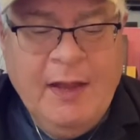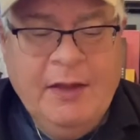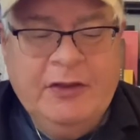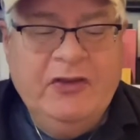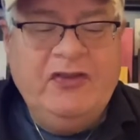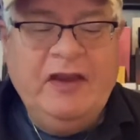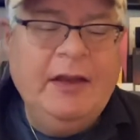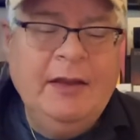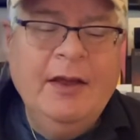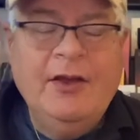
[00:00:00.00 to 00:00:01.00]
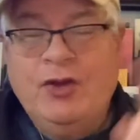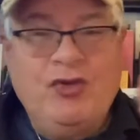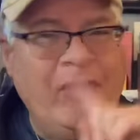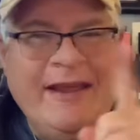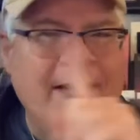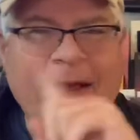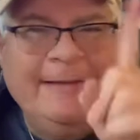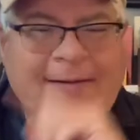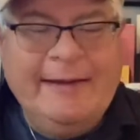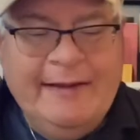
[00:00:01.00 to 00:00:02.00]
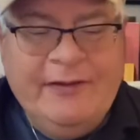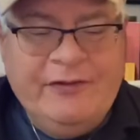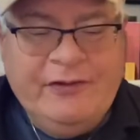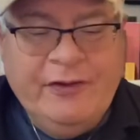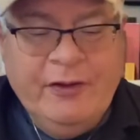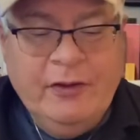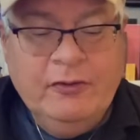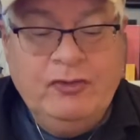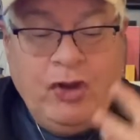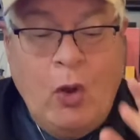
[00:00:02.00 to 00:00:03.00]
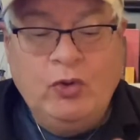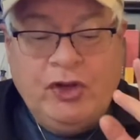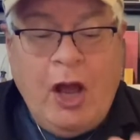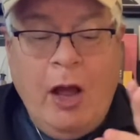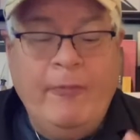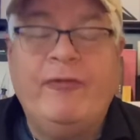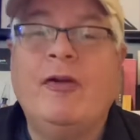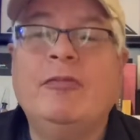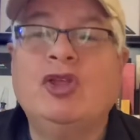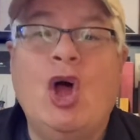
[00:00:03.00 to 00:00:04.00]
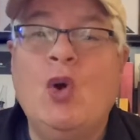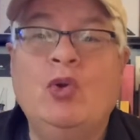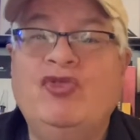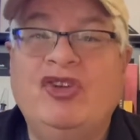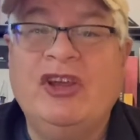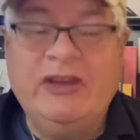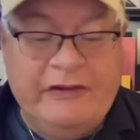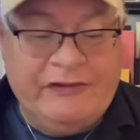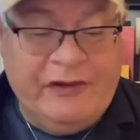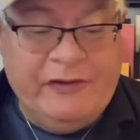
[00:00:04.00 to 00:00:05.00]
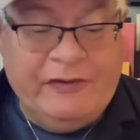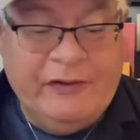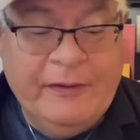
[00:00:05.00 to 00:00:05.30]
You see, great ideas don't come from lone geniuses.